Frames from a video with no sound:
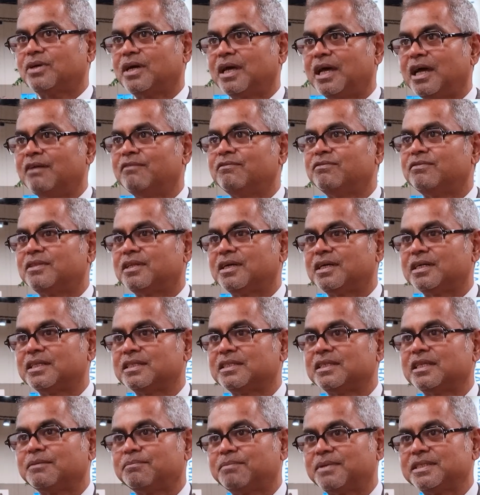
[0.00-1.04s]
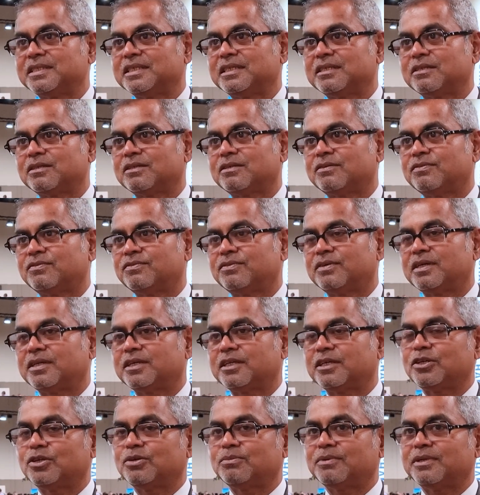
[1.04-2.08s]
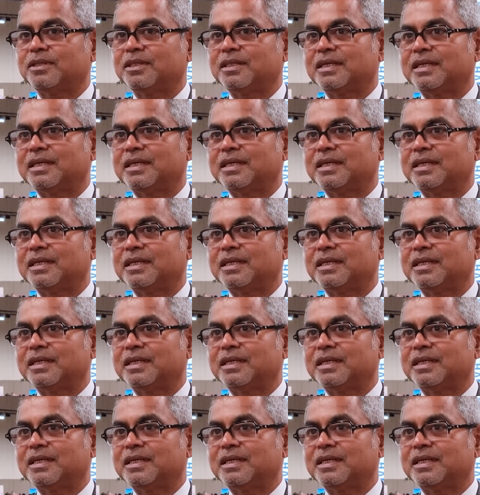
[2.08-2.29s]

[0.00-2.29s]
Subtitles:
have 33% of renewable